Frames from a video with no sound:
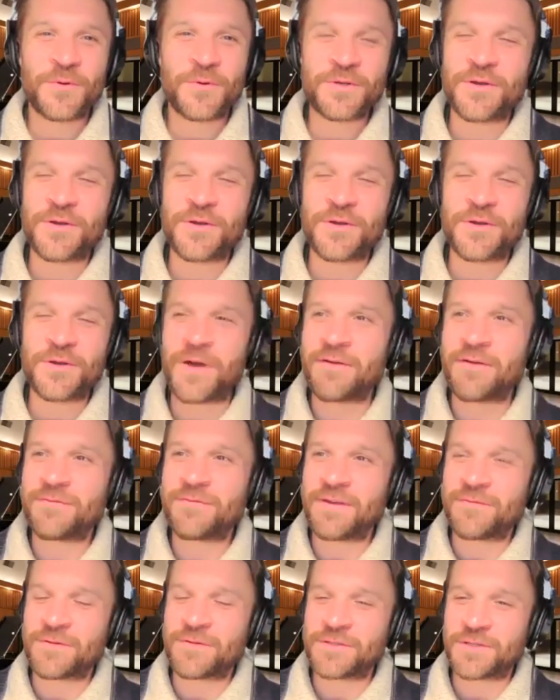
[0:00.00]
you have
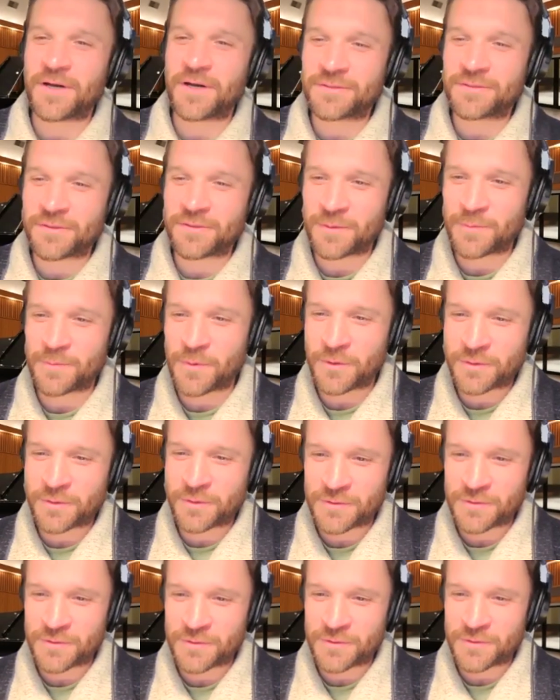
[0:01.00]
even Dr.
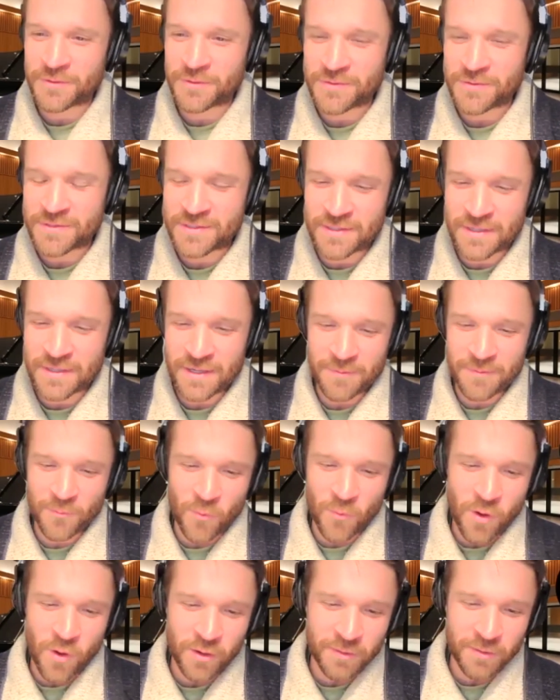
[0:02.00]
Emoto's
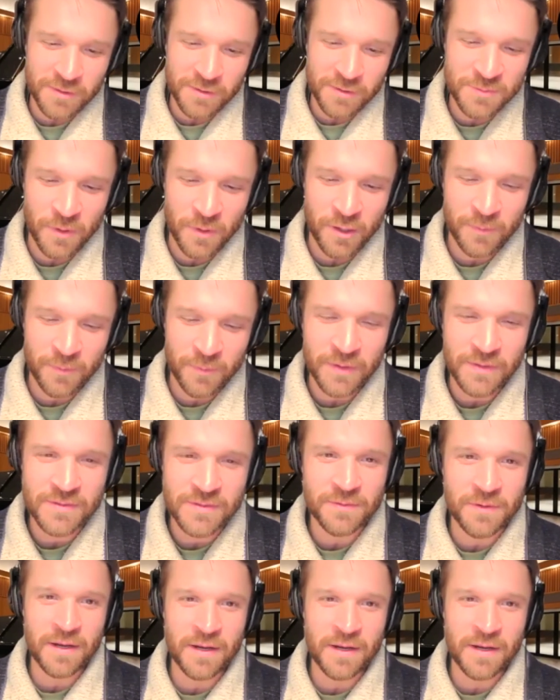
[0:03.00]
water experiments, right?